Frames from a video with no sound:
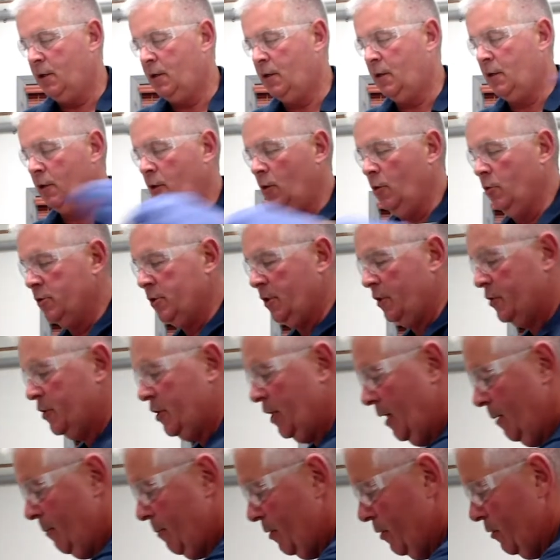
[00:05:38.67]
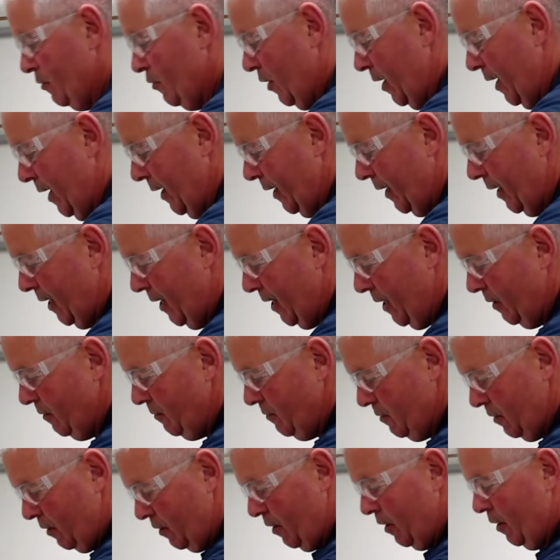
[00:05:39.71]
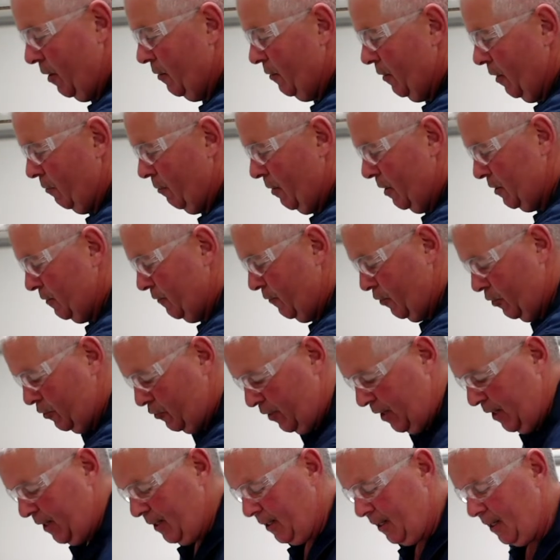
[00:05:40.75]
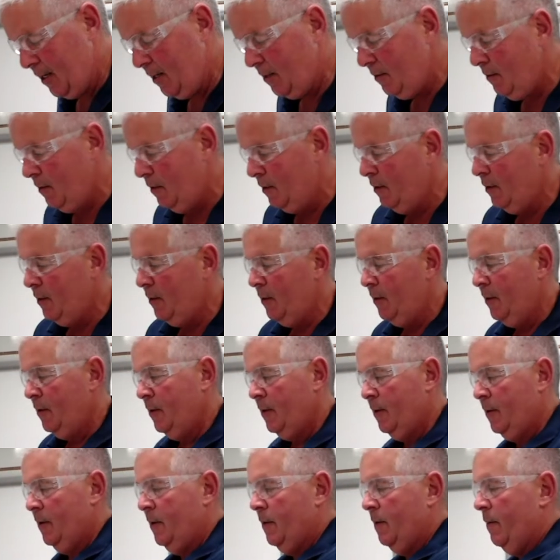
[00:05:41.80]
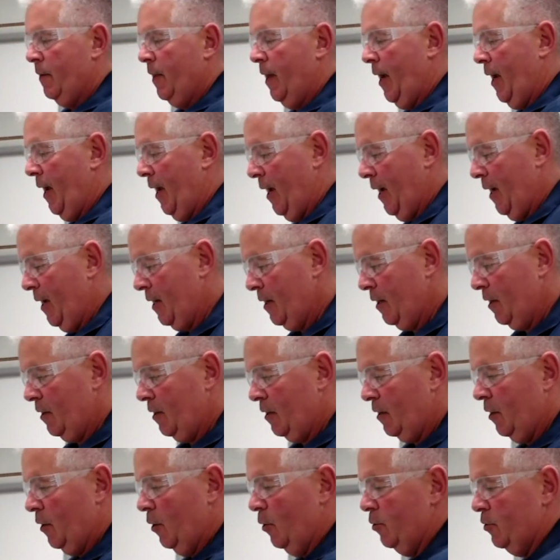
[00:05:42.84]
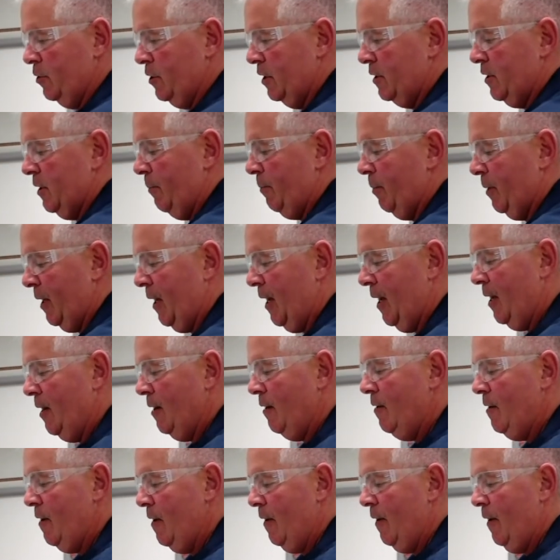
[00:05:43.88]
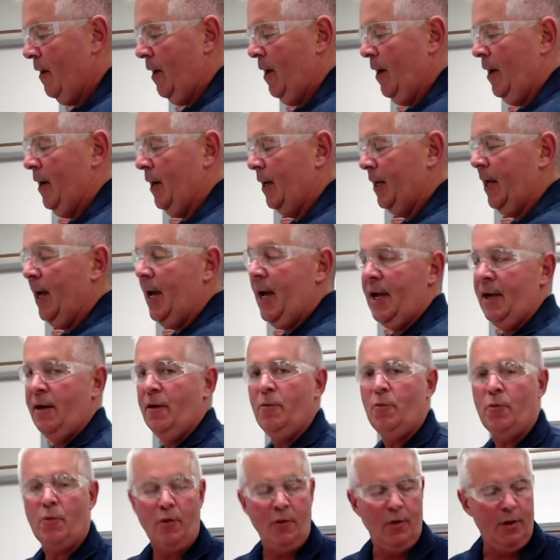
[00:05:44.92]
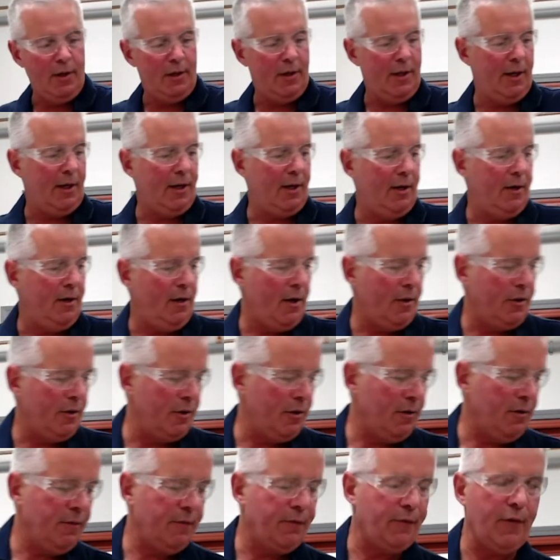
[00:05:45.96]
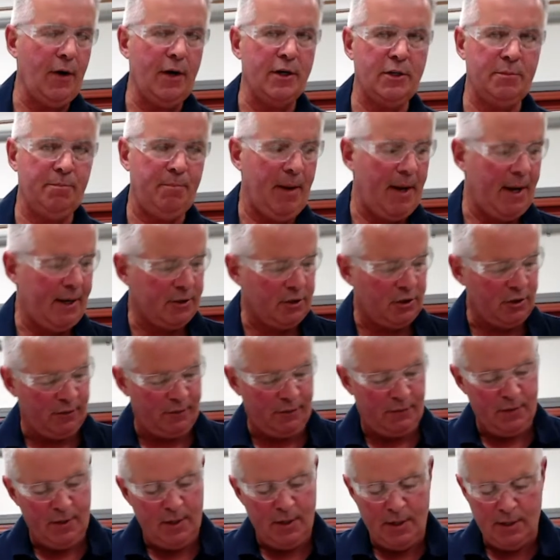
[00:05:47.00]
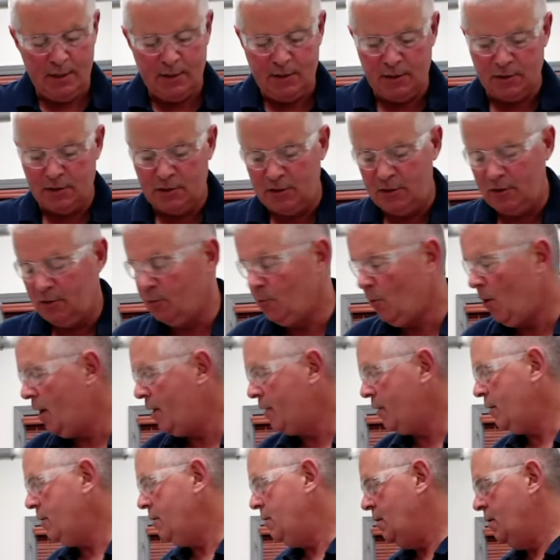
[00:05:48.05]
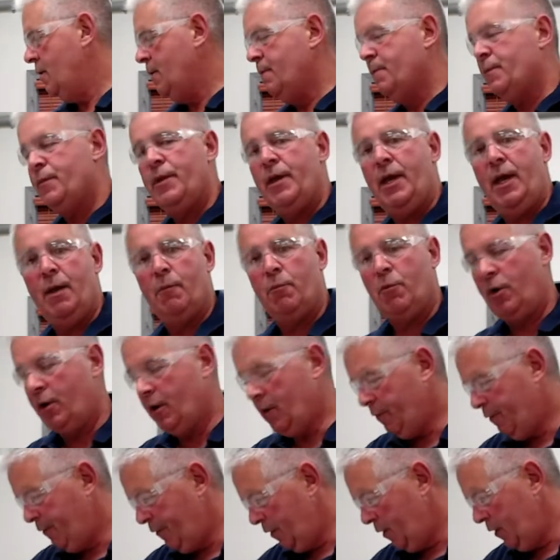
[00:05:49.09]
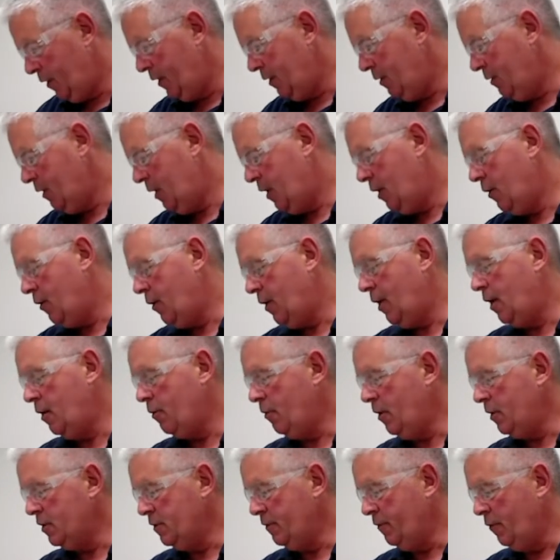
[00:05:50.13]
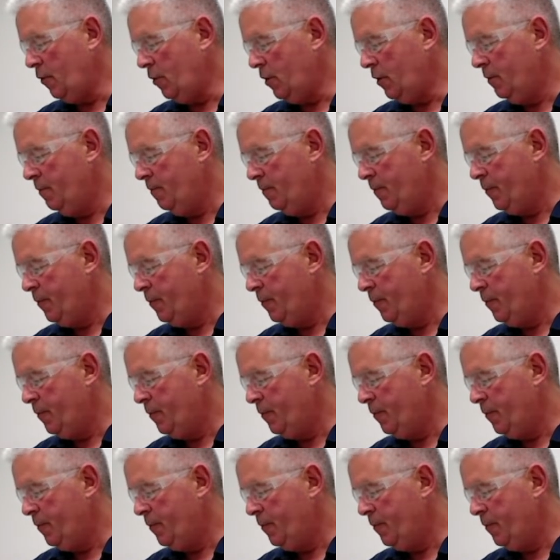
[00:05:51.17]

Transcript: Close our chamber drain again, or our reservoir drain again, and close this up again. And again, we're going to take another fresh batch of distilled water and we're going to fill it here in our reservoir.